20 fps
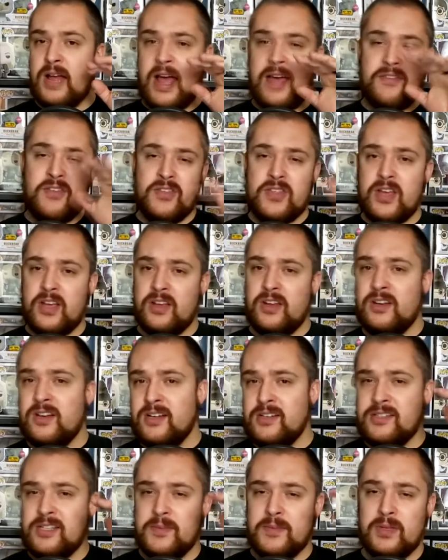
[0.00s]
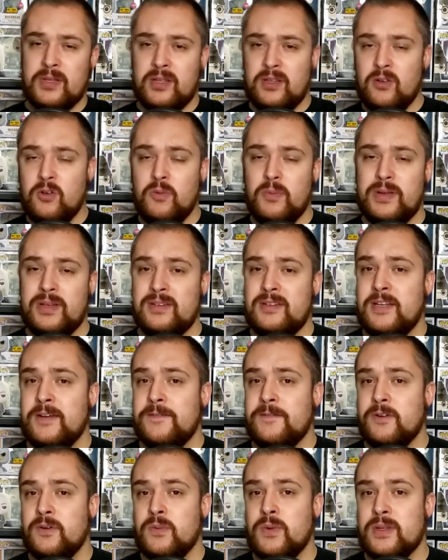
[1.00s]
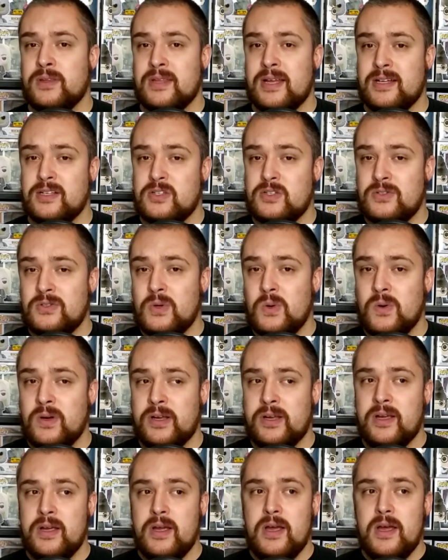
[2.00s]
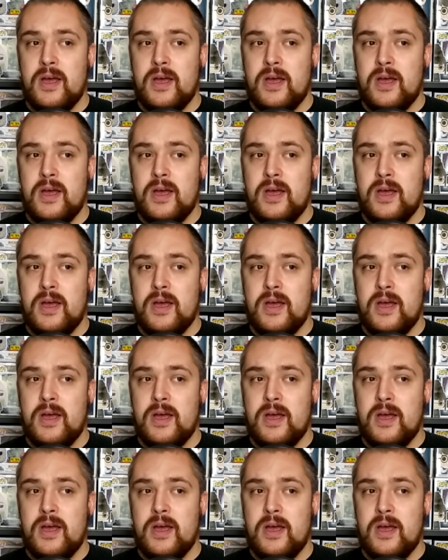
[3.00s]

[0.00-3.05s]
I think they could have done something a little bit different with that story.